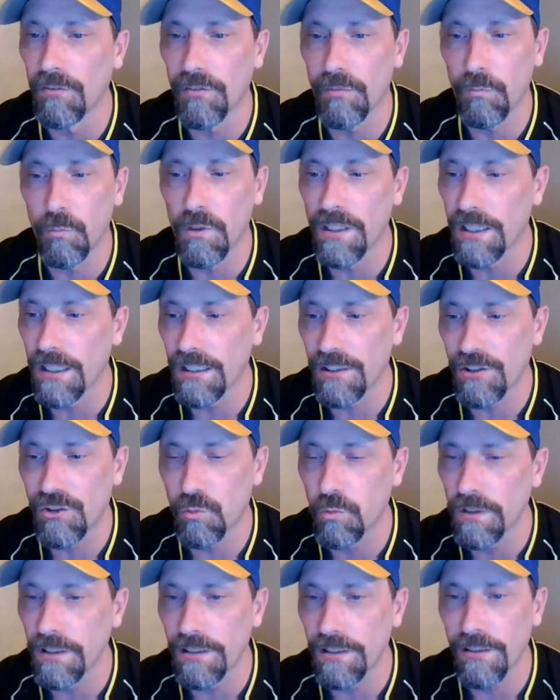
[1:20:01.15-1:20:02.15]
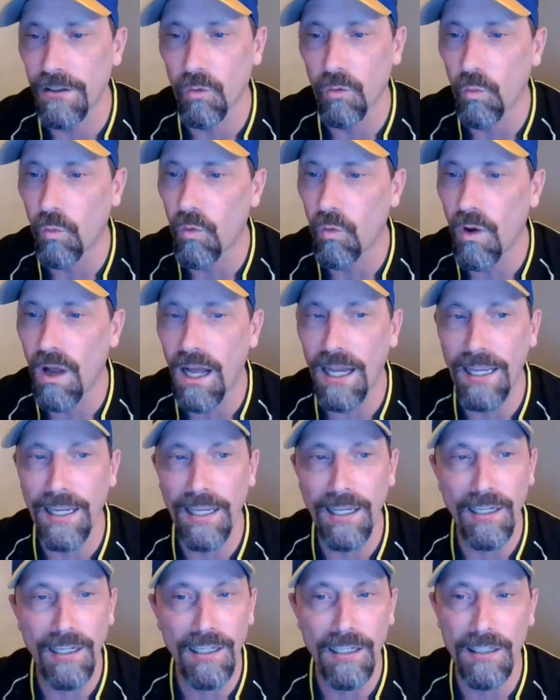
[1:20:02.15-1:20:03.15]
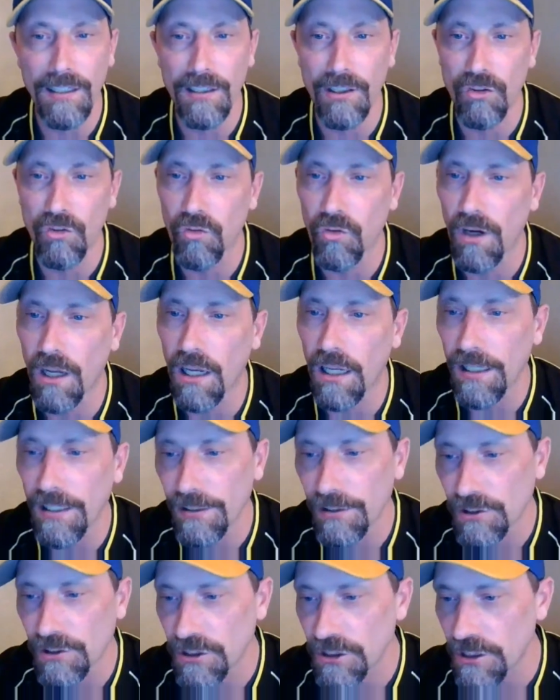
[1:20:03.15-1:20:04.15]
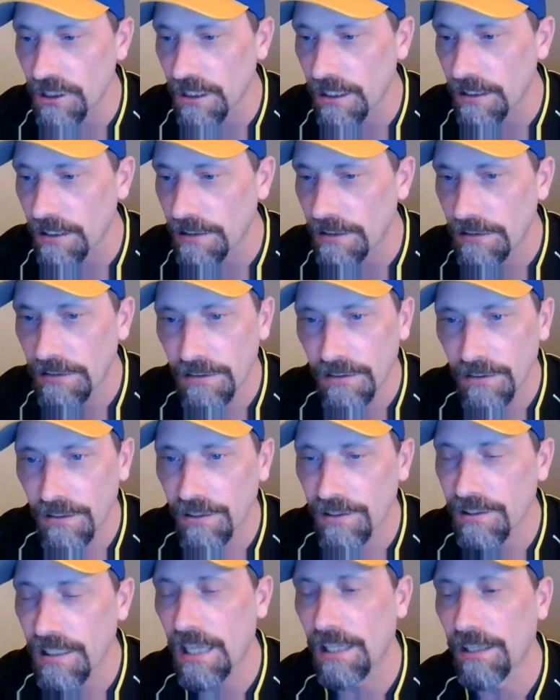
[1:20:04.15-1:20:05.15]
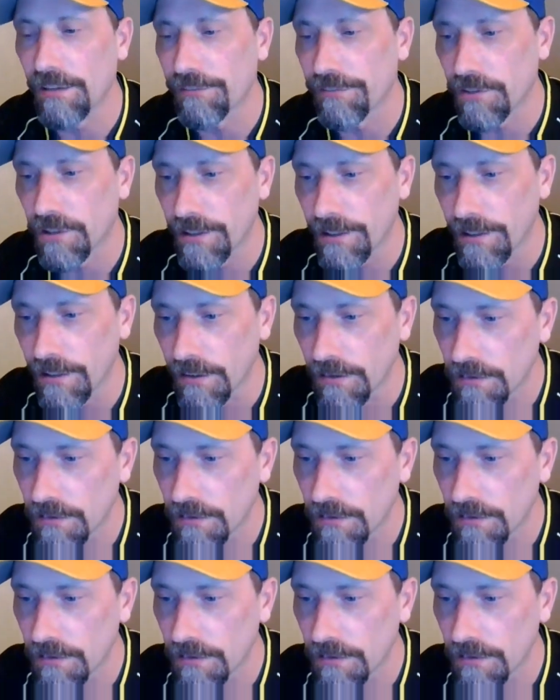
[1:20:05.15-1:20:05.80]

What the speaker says: when they tweet their whining and crying shit. It's kind of funny.